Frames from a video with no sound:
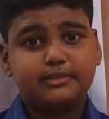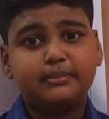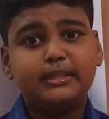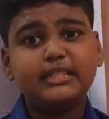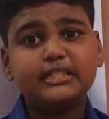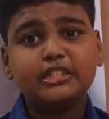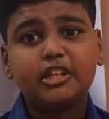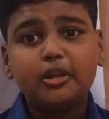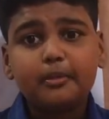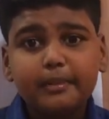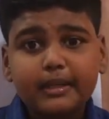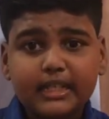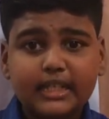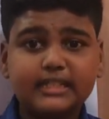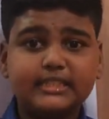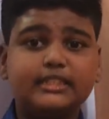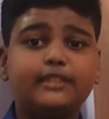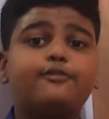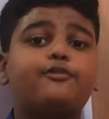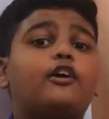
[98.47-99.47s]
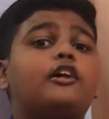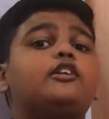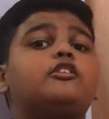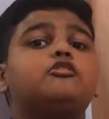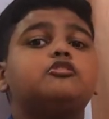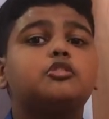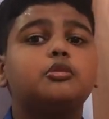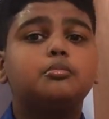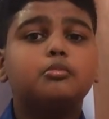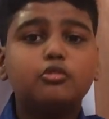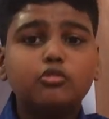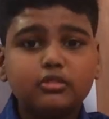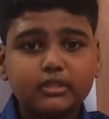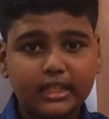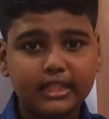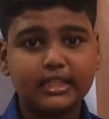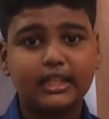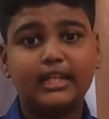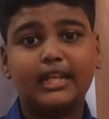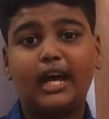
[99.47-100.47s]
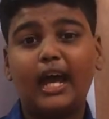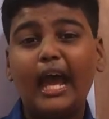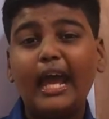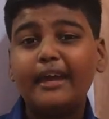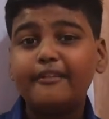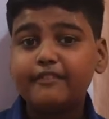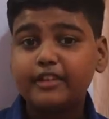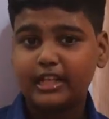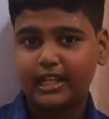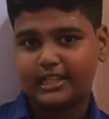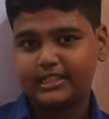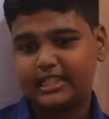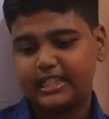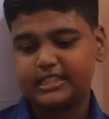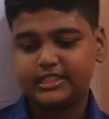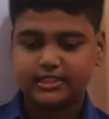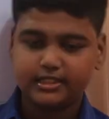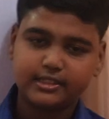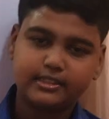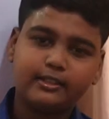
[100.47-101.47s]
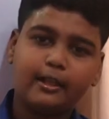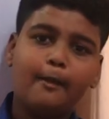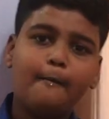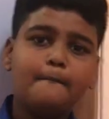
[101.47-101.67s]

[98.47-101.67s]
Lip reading: means it will be easy for you to move the heavy luggages.